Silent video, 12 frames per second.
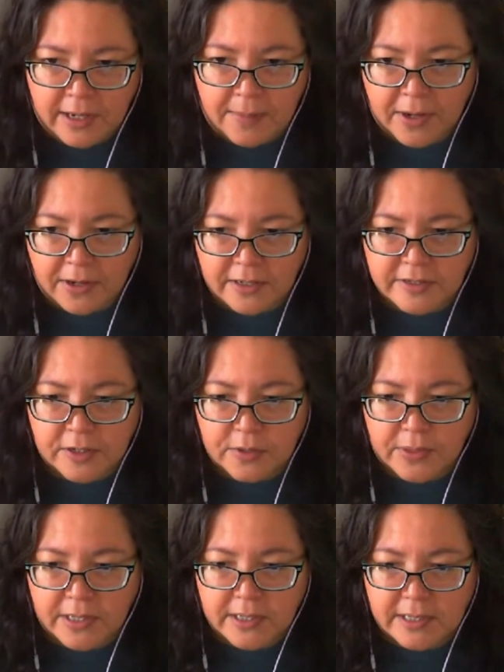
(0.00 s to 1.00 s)
And I'm not going to tell
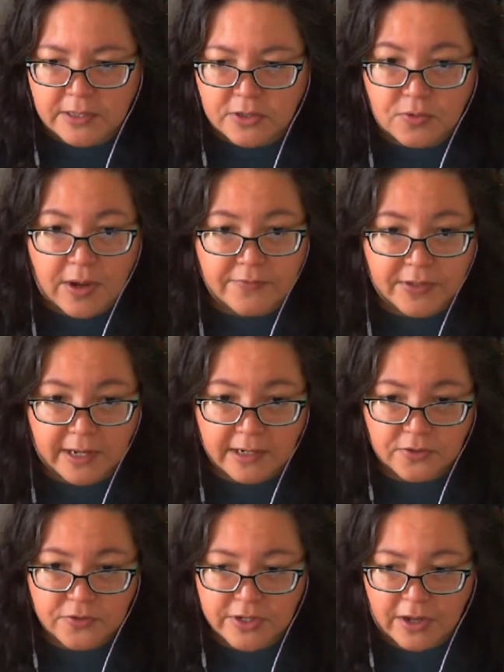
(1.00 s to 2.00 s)
you what it is. You have to
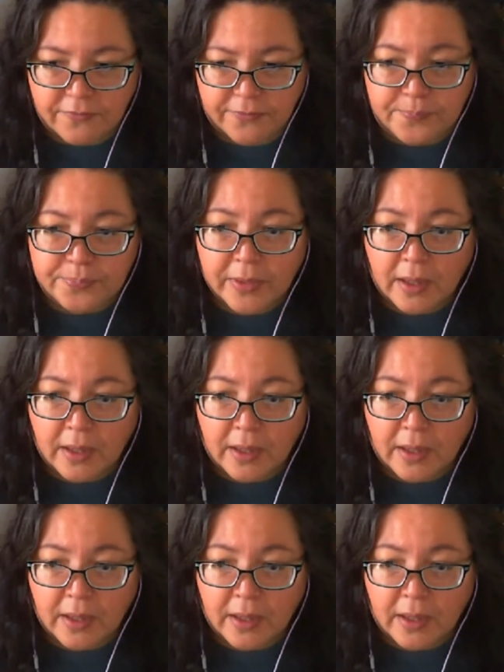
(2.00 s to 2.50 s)
get it yourself.